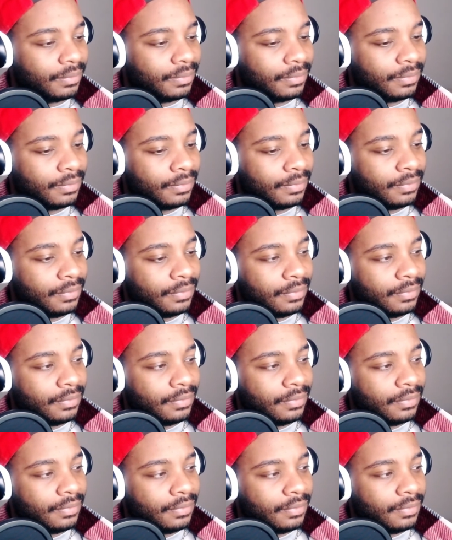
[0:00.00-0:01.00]

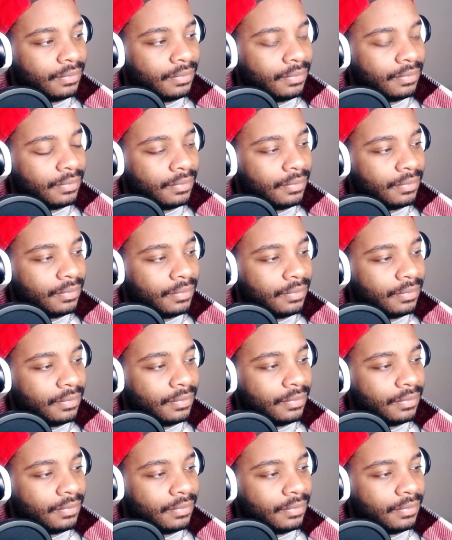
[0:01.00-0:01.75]
(silence)